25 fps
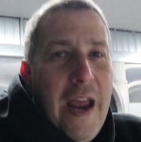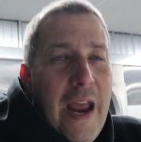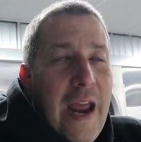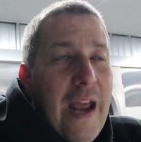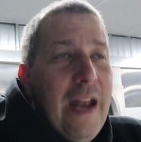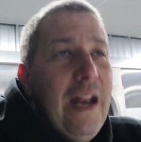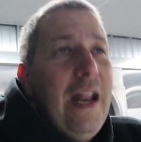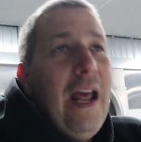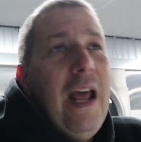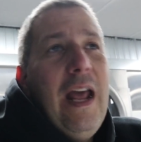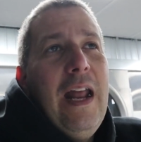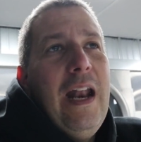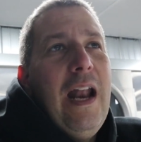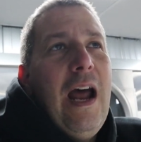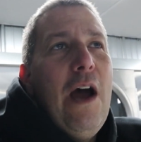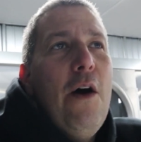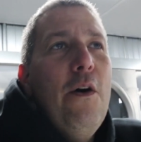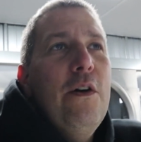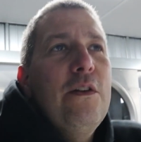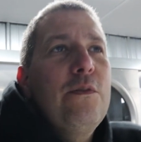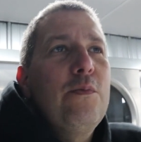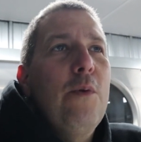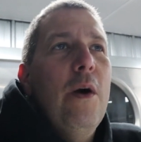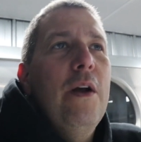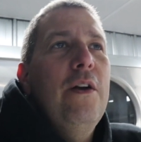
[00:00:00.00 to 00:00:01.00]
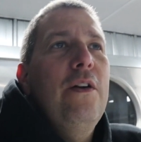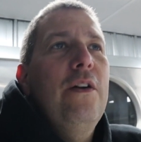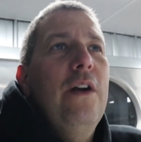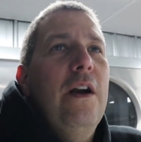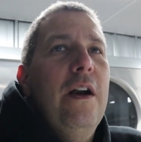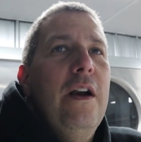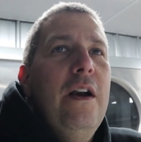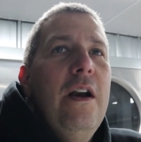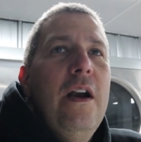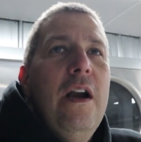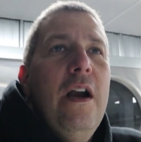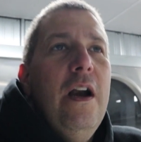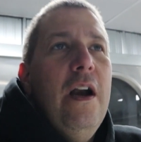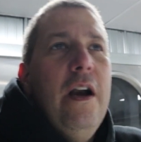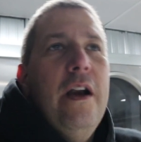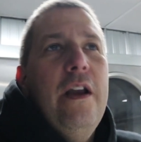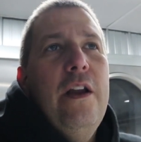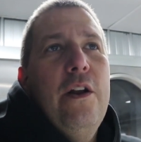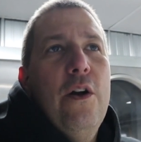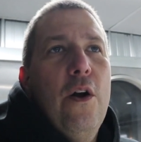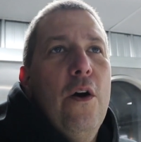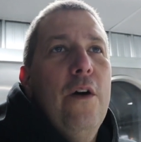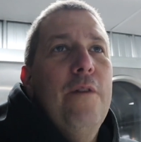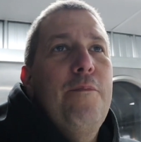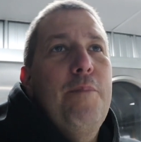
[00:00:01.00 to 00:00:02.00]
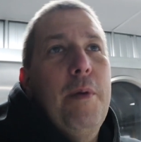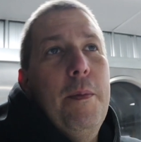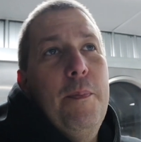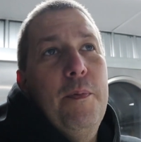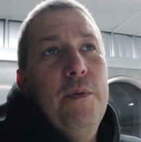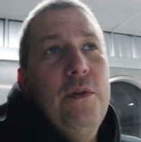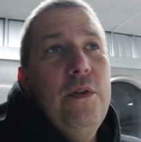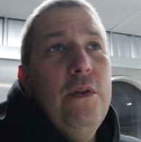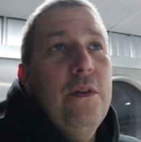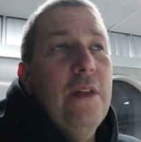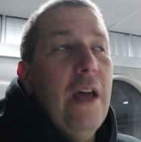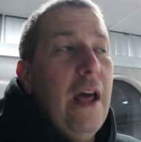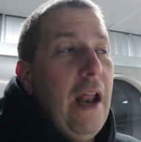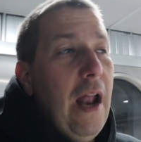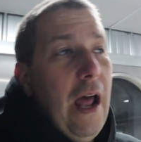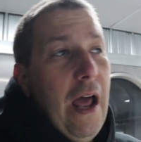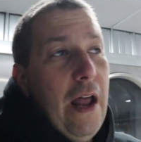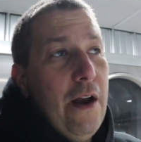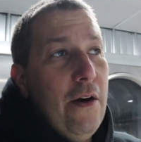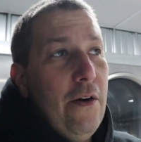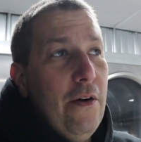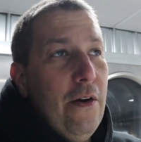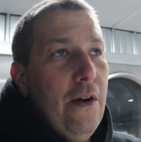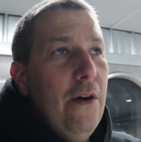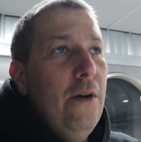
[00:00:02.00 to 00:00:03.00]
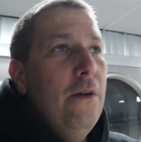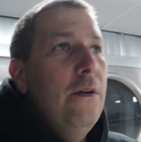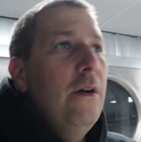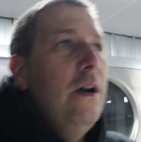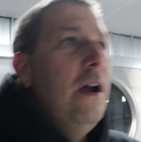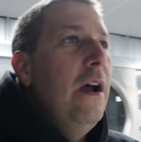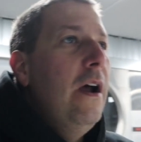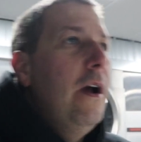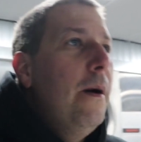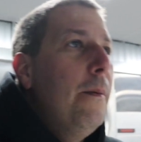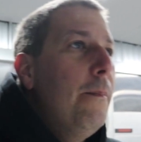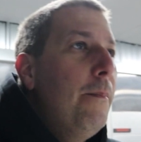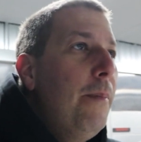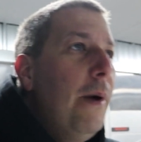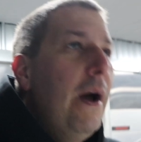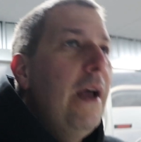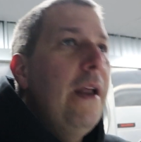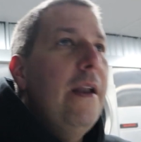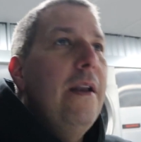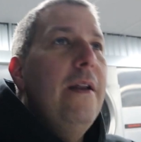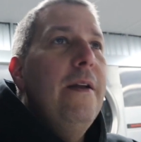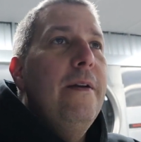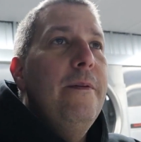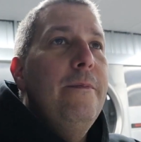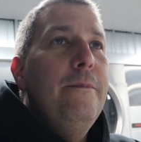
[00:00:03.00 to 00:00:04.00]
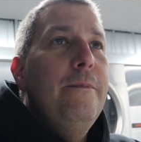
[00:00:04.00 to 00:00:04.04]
And I always wonder, if people do that. I don't know. And